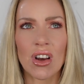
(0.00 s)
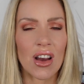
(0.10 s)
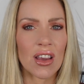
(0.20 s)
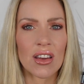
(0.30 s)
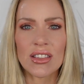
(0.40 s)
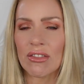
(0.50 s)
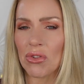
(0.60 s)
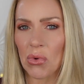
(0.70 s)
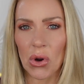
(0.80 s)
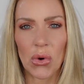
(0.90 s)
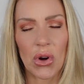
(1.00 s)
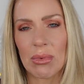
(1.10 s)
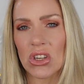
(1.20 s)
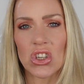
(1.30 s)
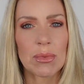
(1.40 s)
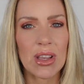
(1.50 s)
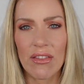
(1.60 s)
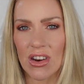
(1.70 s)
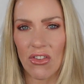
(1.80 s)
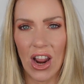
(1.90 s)
on several Royal Caribbean ships,
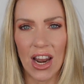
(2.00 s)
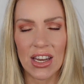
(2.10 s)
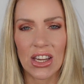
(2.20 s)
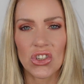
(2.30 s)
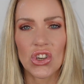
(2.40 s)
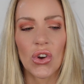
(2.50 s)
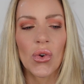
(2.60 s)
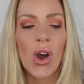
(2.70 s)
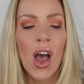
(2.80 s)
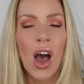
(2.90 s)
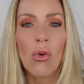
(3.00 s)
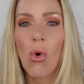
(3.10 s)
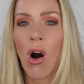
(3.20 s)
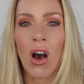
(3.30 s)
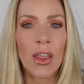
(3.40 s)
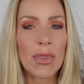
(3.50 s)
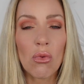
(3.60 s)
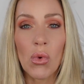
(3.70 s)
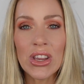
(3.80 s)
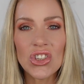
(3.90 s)
have never had an issue. On the
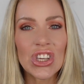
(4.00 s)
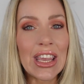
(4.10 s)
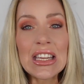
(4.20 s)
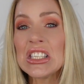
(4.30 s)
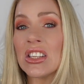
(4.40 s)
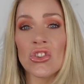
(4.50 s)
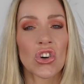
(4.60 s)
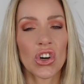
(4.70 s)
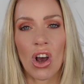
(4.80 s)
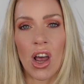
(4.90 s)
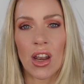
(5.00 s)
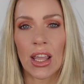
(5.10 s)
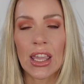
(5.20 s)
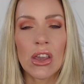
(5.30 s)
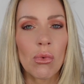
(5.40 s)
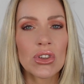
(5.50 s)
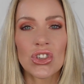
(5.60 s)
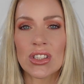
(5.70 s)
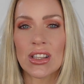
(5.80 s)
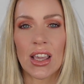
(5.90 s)
Wish, it didn't turn on. It was
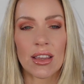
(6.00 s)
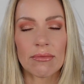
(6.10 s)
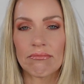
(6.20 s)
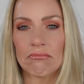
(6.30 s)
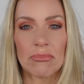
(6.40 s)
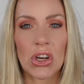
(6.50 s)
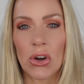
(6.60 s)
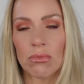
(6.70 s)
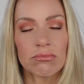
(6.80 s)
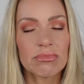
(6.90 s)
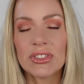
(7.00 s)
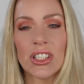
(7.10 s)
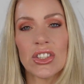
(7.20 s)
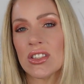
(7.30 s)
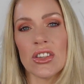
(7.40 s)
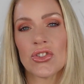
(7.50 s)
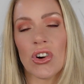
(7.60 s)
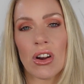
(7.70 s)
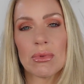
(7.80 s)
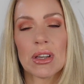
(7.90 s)
just it just didn't
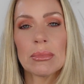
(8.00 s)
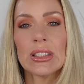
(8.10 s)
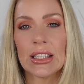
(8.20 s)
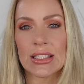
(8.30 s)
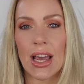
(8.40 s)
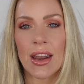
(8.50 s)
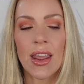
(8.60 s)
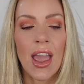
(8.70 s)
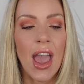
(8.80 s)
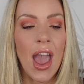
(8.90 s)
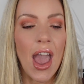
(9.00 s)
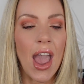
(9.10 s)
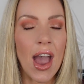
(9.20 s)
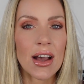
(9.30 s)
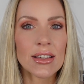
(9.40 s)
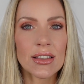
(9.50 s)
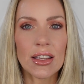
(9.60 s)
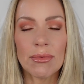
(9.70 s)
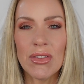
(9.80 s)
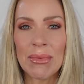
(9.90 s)
turn on. It was completely dead. And
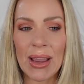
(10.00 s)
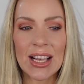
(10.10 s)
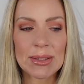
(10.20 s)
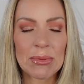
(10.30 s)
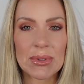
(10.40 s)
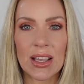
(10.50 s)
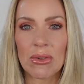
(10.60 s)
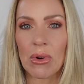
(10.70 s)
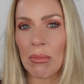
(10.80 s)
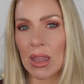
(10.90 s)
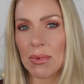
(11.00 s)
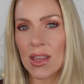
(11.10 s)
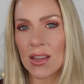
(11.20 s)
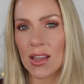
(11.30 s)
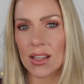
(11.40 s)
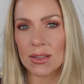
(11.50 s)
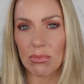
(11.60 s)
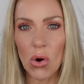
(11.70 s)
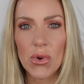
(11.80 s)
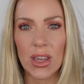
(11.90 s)
even my husband was like, well, maybe it's
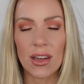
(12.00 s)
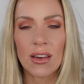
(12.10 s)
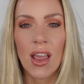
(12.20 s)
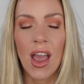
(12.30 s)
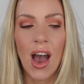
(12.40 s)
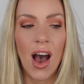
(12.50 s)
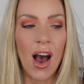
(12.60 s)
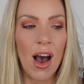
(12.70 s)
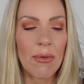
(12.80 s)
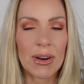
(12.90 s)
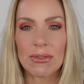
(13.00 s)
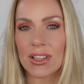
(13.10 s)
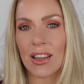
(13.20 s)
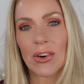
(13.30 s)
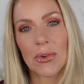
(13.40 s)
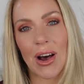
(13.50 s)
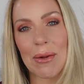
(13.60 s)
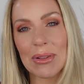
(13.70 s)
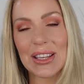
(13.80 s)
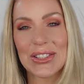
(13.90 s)
broken. And I was like, oh God,
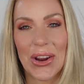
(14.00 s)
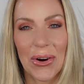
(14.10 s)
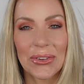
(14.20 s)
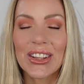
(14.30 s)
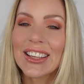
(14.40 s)
please no.